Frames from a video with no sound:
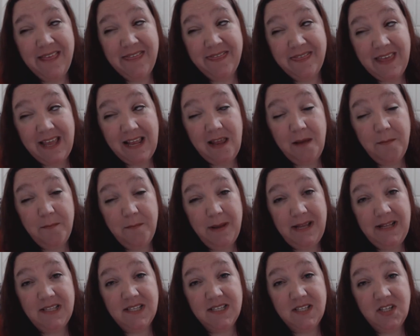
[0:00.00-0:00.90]
I think it
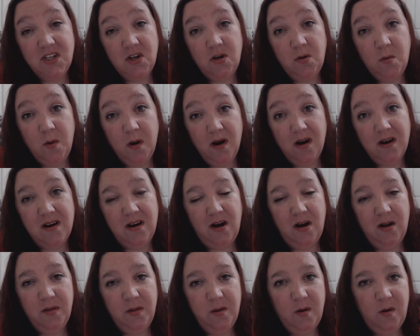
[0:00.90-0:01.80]
might still
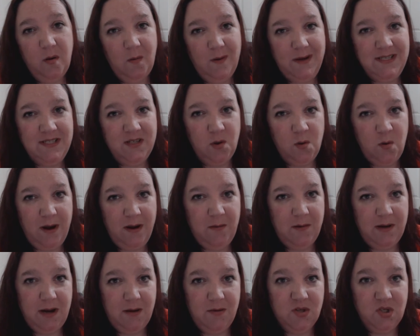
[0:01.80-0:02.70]
work, although it wasn't
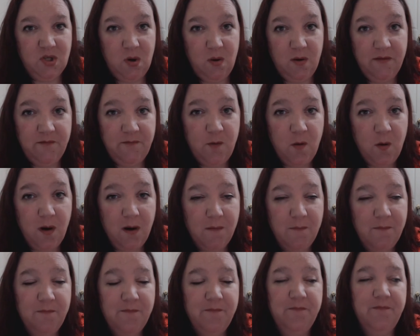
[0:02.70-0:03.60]
quite what I was going
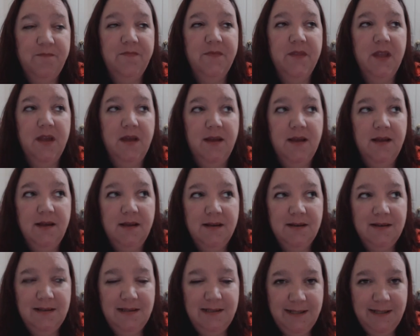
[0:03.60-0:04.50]
for.
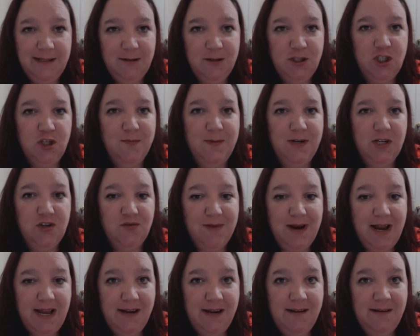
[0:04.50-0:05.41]
Little too
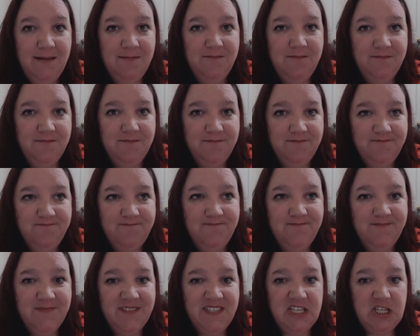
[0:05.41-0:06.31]
much red.
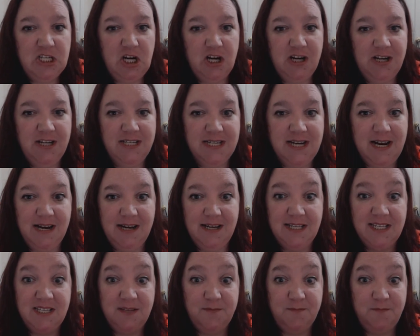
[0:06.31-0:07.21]
Started to
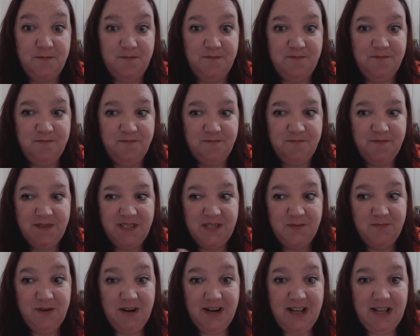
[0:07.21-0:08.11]
kind of
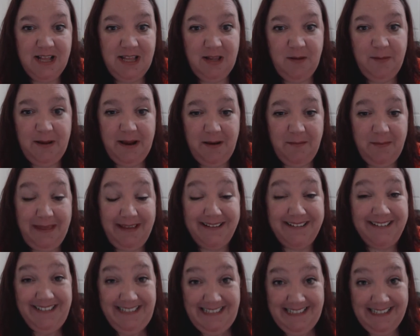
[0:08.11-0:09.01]
spread out a little bit. I'm
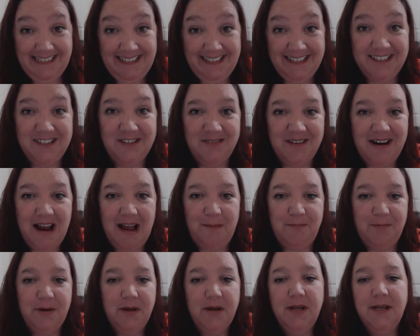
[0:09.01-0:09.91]
like, yeah,
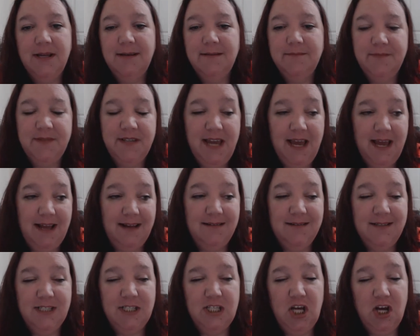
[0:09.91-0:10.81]
crap.
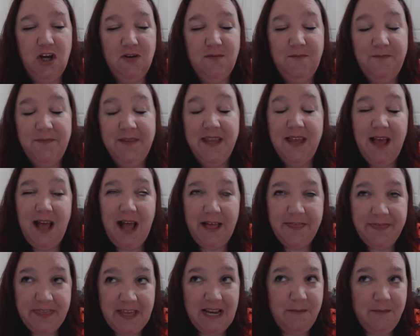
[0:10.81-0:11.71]
Yeah, so
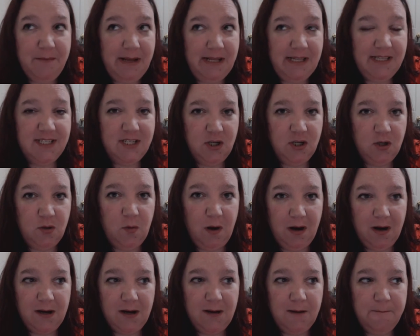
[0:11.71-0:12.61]
I think it might still
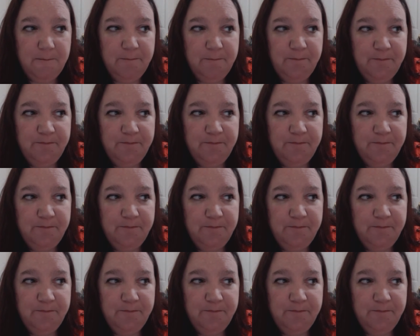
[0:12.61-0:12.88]
work.